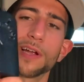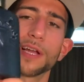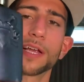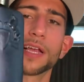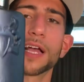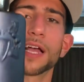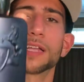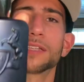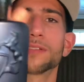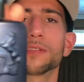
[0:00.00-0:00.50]
Alright
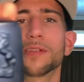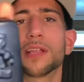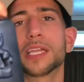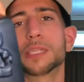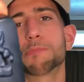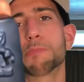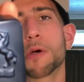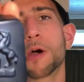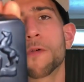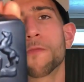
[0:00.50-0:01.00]
guys, so
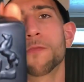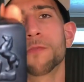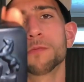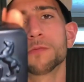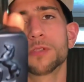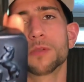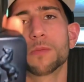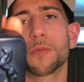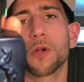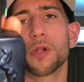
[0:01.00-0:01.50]
that's
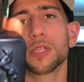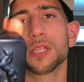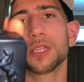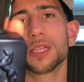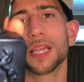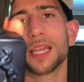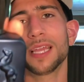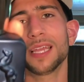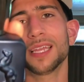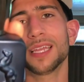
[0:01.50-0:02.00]
Parfums de Marley
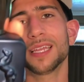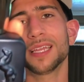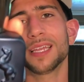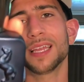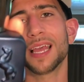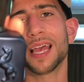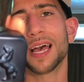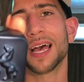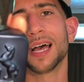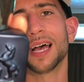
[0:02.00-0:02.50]
Layton
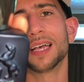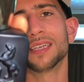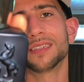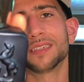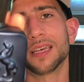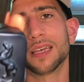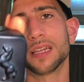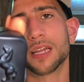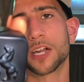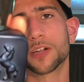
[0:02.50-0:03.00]

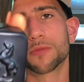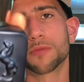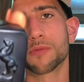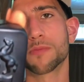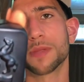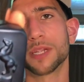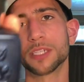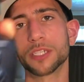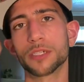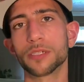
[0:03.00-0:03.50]
as an honorable
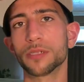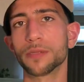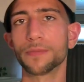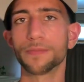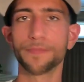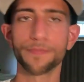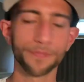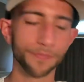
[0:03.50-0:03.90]
mention.